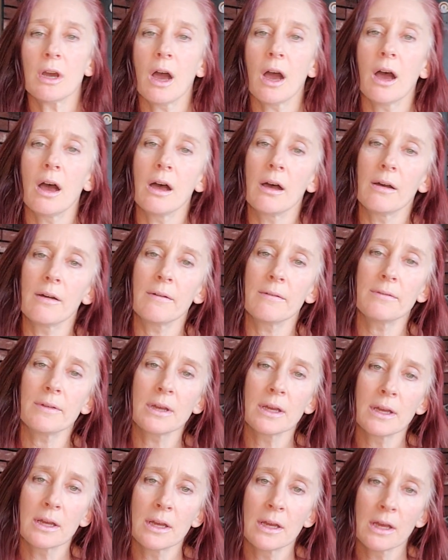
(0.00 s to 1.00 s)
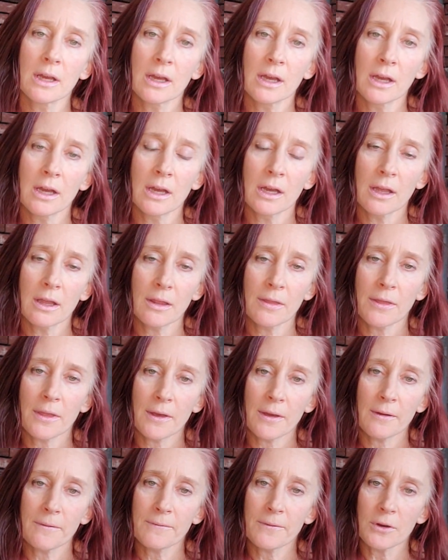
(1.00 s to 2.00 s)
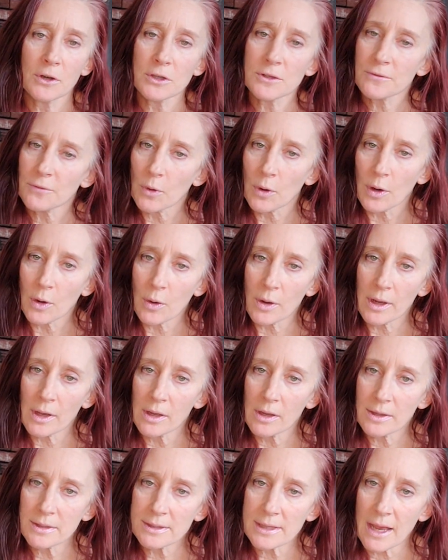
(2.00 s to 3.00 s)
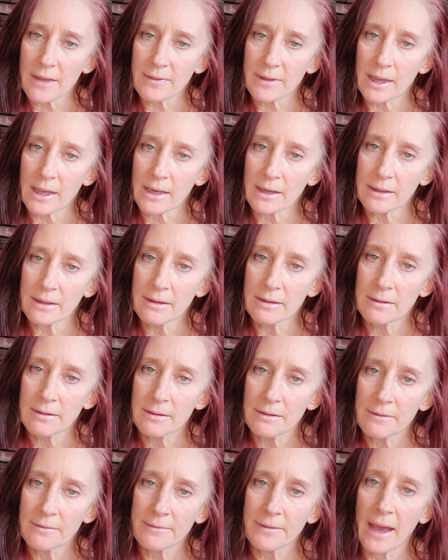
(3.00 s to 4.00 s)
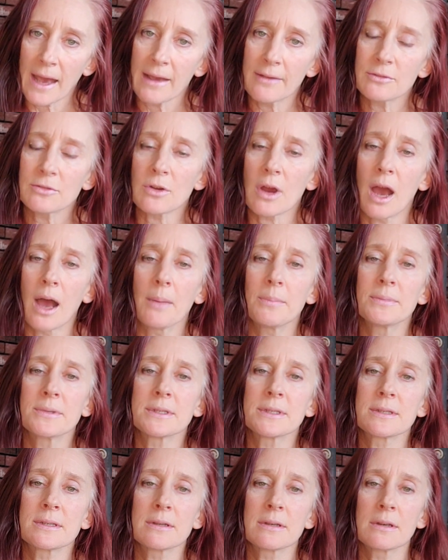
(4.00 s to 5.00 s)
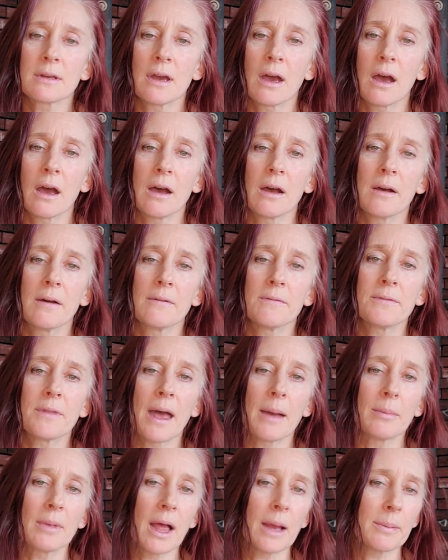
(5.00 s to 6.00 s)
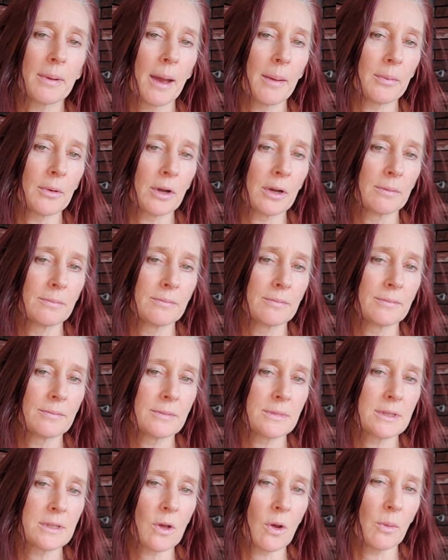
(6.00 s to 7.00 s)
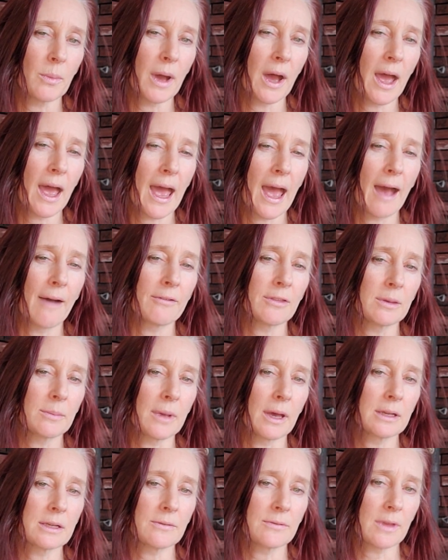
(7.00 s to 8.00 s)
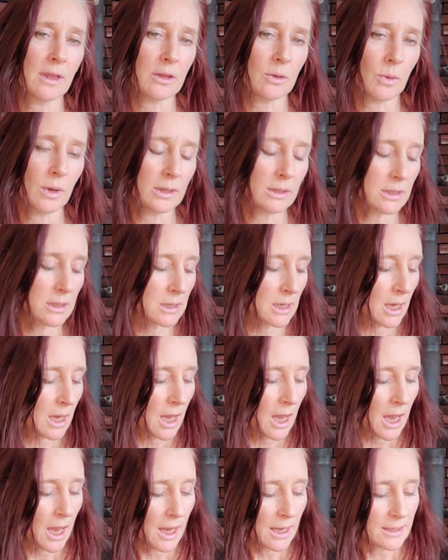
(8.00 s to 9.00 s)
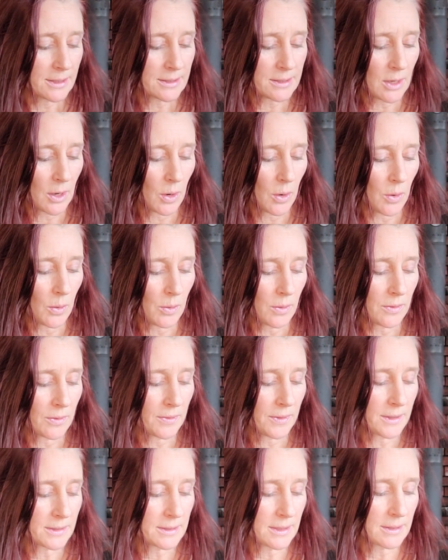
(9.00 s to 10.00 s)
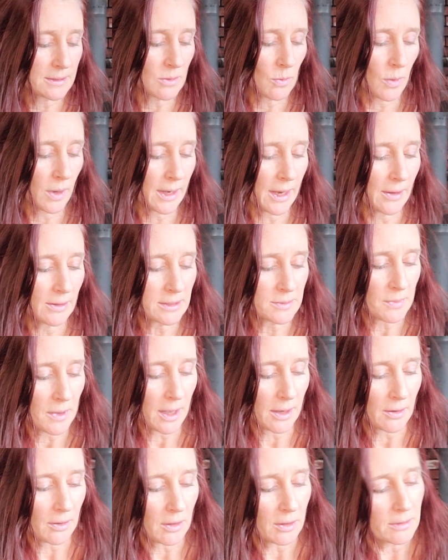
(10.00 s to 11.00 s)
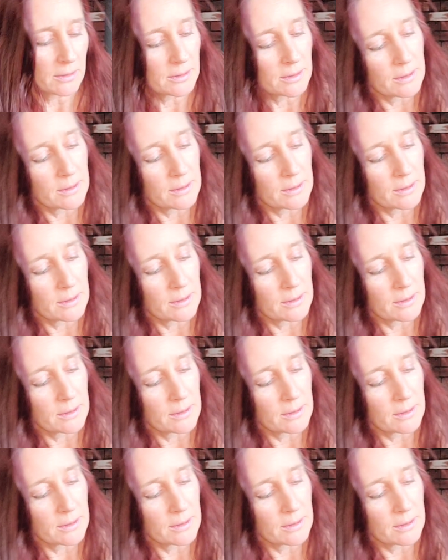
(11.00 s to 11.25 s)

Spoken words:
of the first 4 oils, and then 5 drops of that black pepper. So about half the amount of the other ones. So this is a 1 ounce bottle.